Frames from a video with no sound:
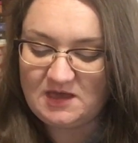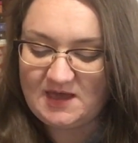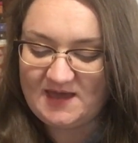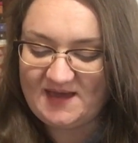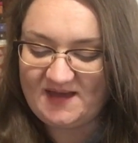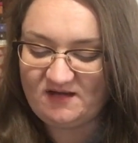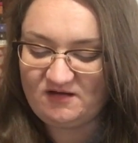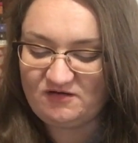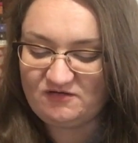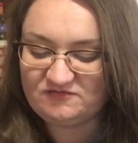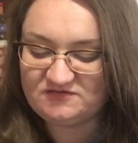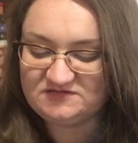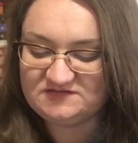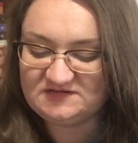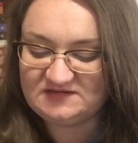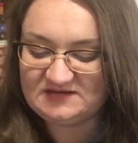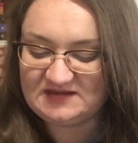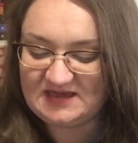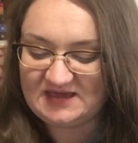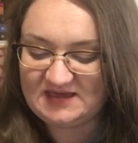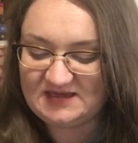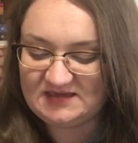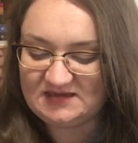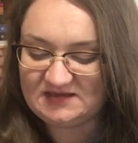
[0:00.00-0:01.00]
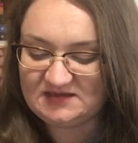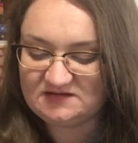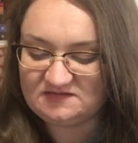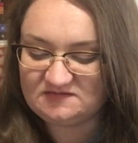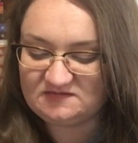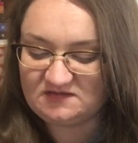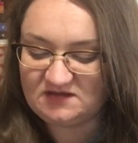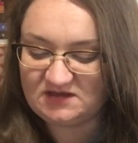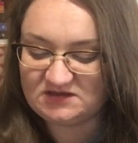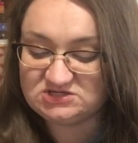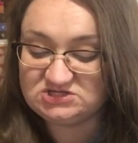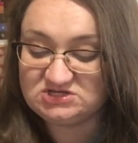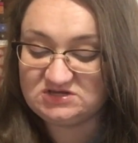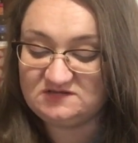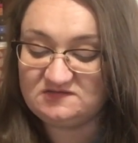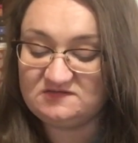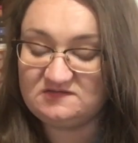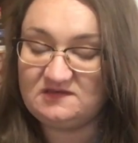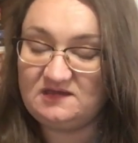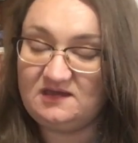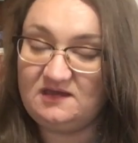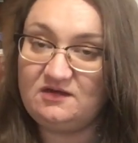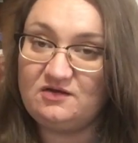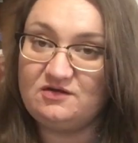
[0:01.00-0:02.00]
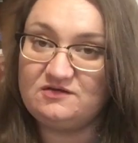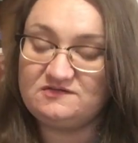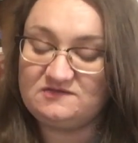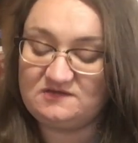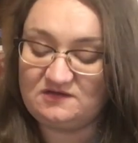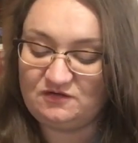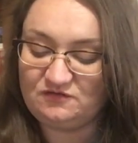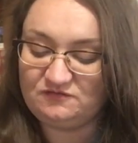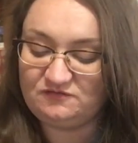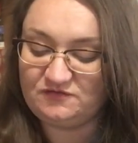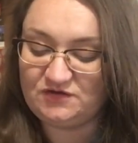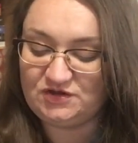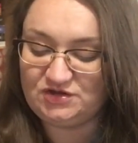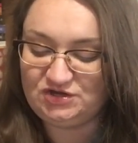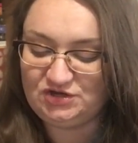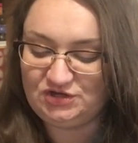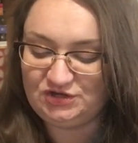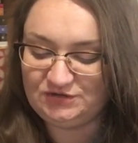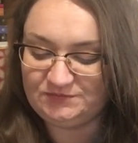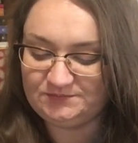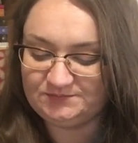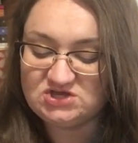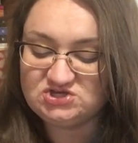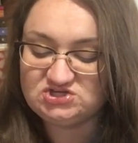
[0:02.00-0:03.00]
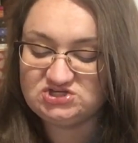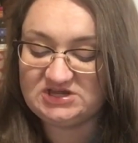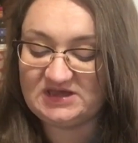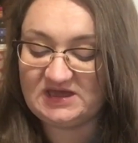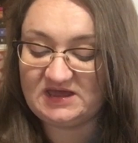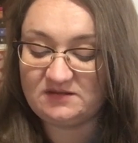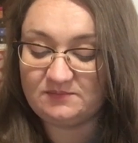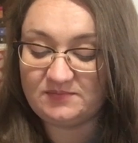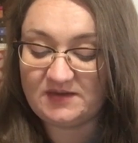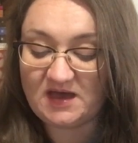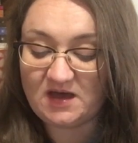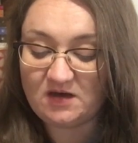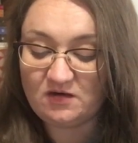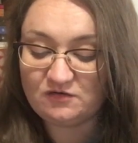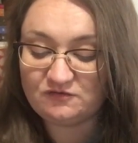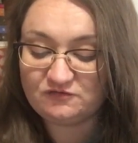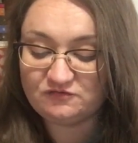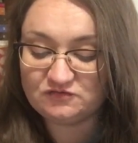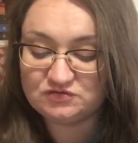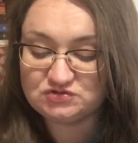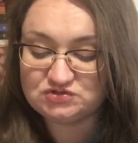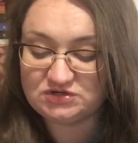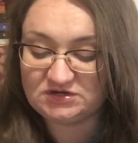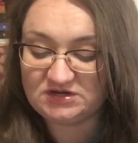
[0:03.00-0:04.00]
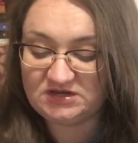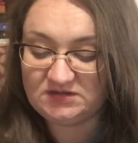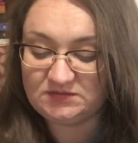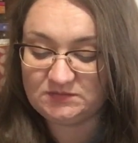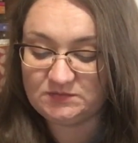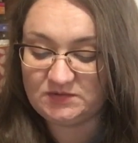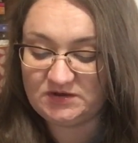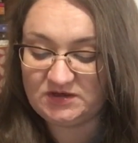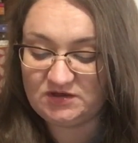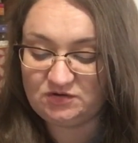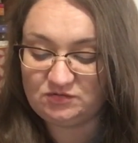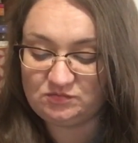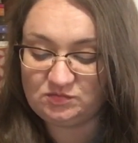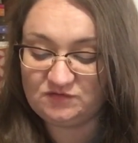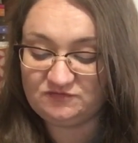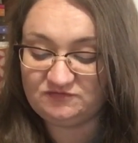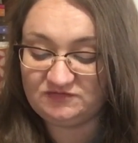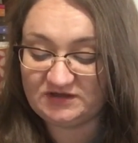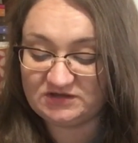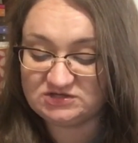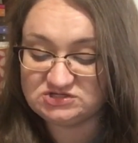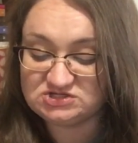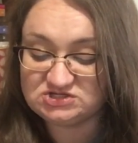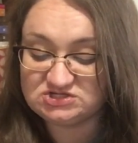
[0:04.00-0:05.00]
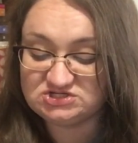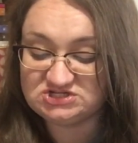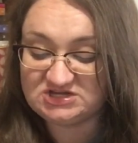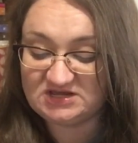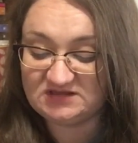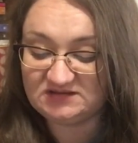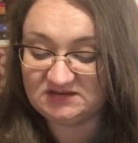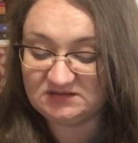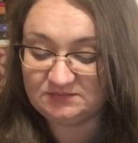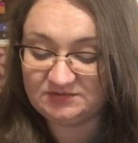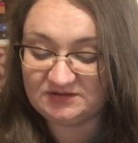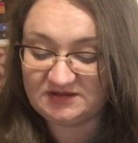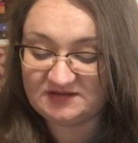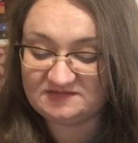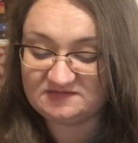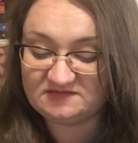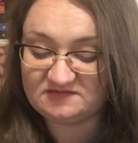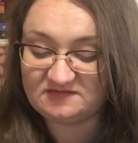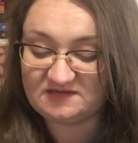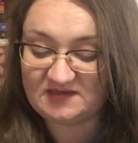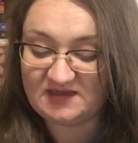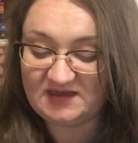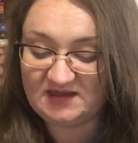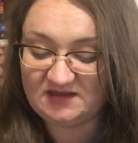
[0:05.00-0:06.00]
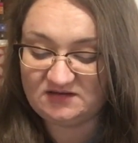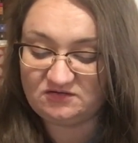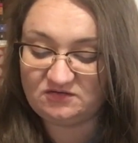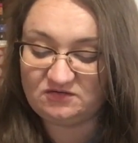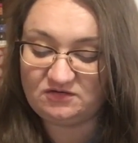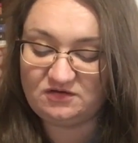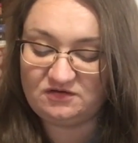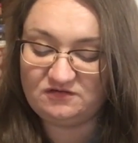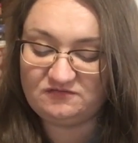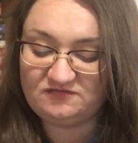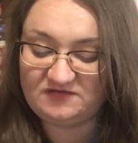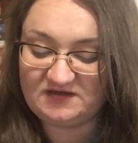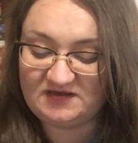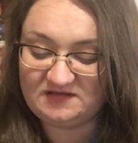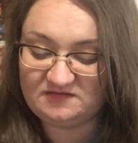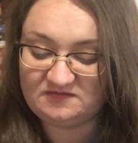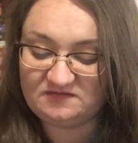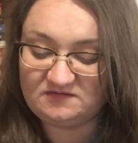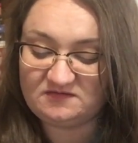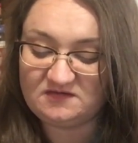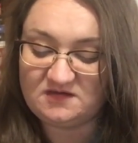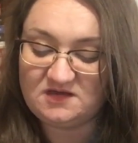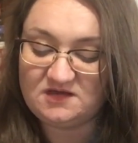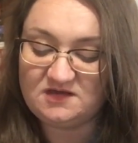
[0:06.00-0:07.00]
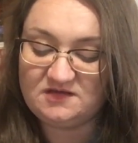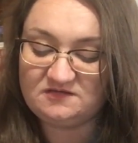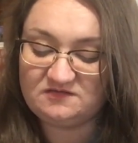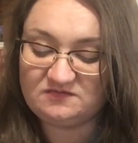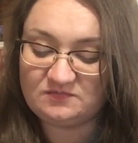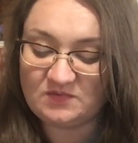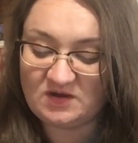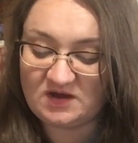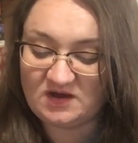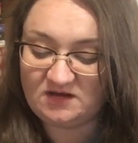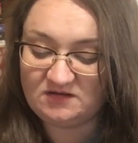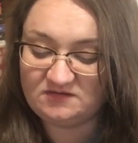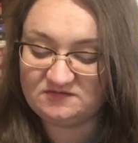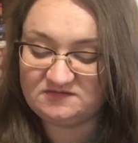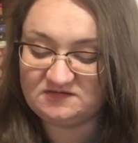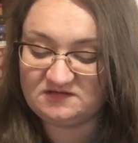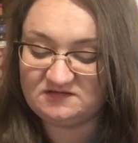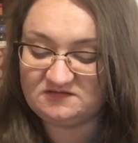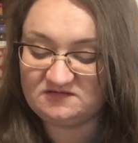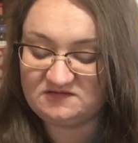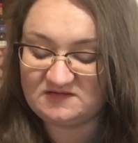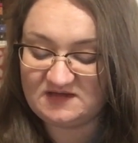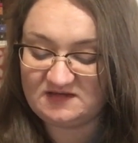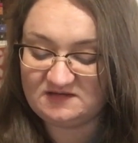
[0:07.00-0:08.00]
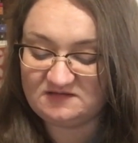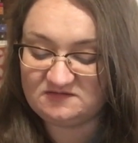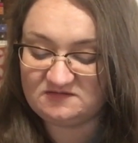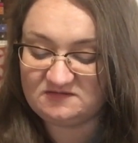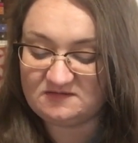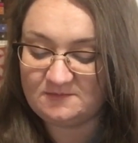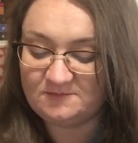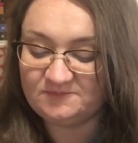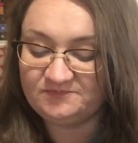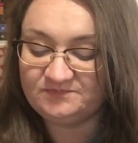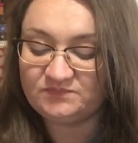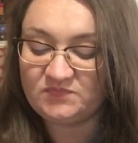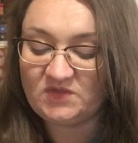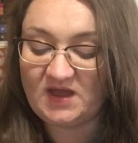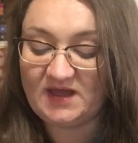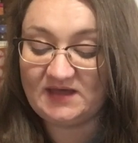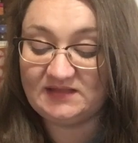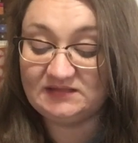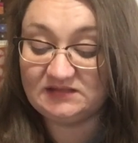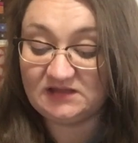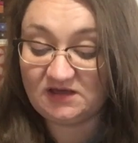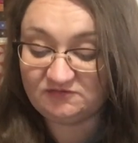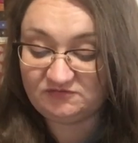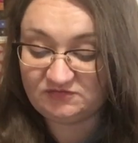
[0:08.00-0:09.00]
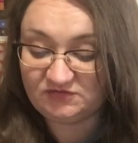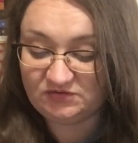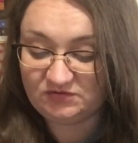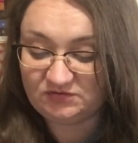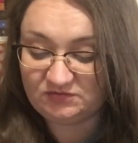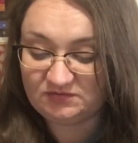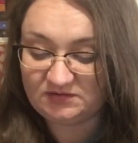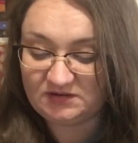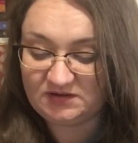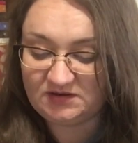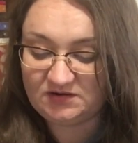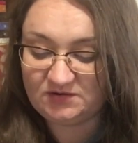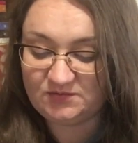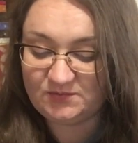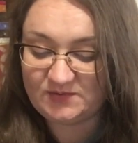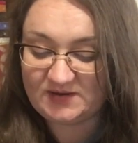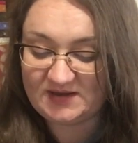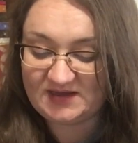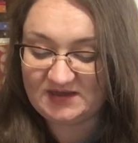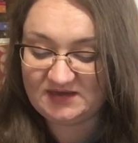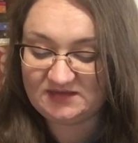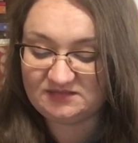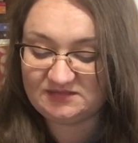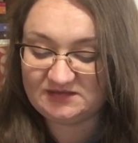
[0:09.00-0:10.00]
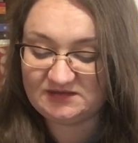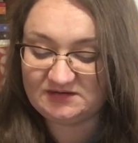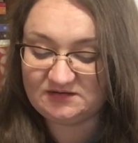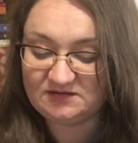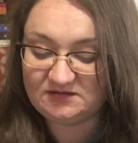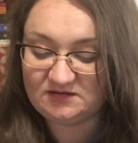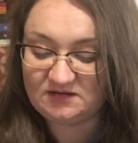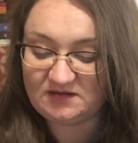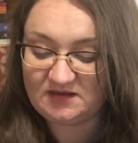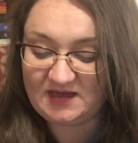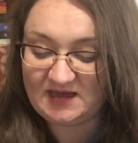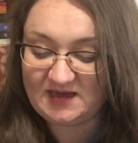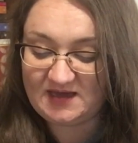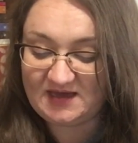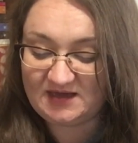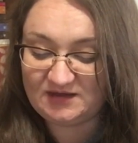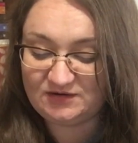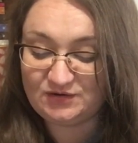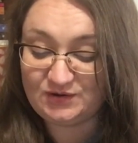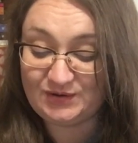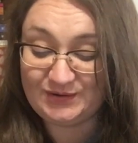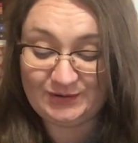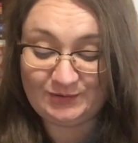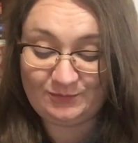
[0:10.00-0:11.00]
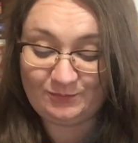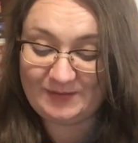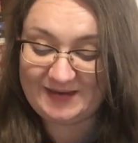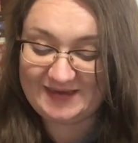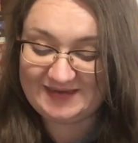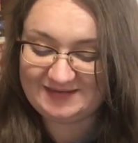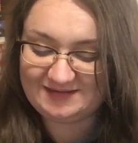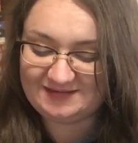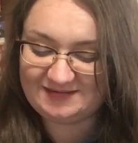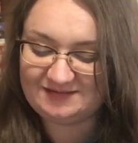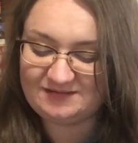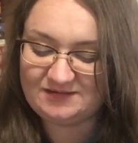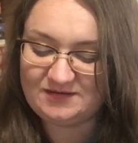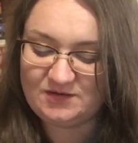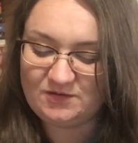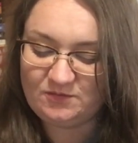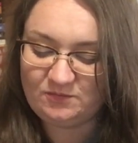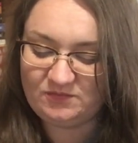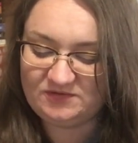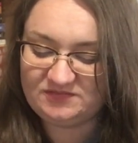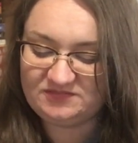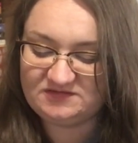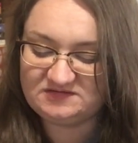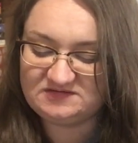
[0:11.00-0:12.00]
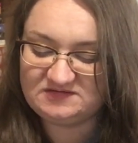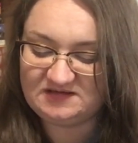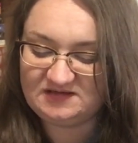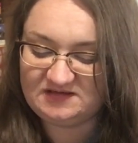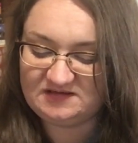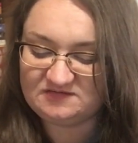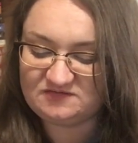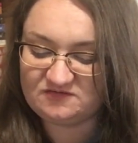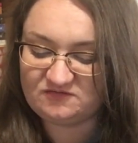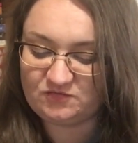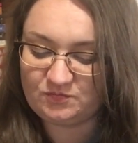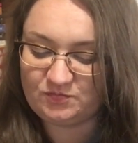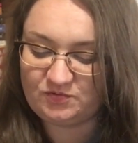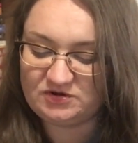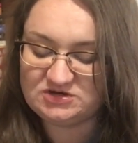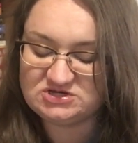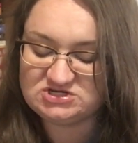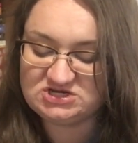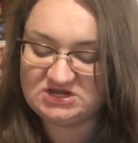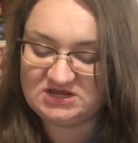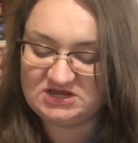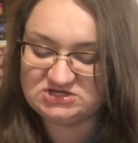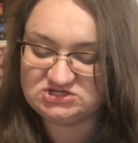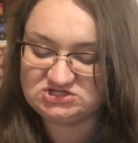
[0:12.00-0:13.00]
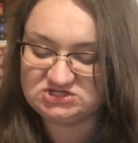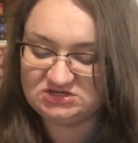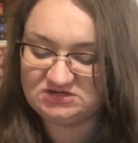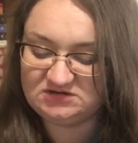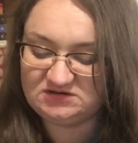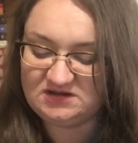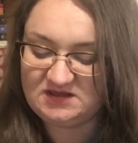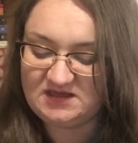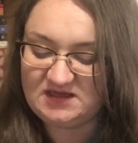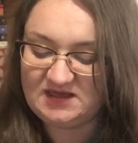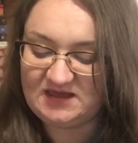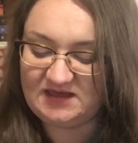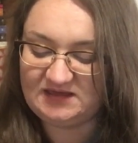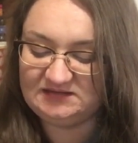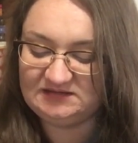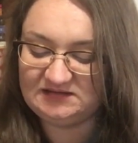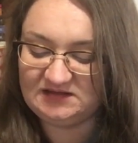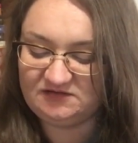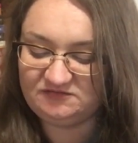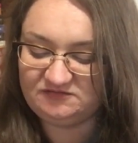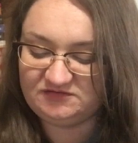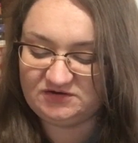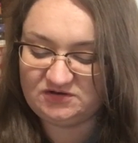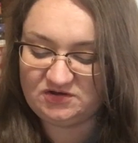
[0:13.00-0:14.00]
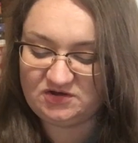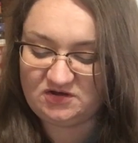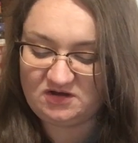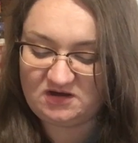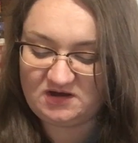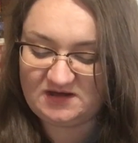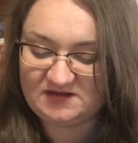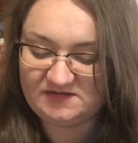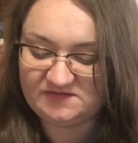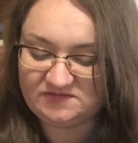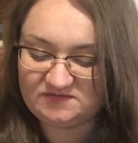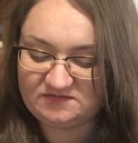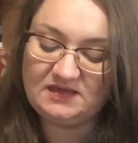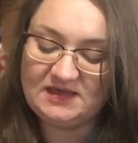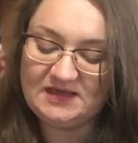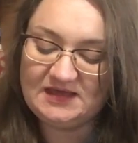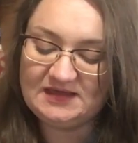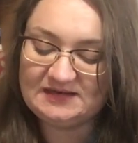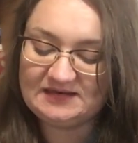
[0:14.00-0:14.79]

However, today it is like she's seeing herself anew. She had a powerful dream where her reflection gently places a hand on her face, smiles, and says, "I love you," in a way that had her wake with the tears of appreciation and love in her eyes.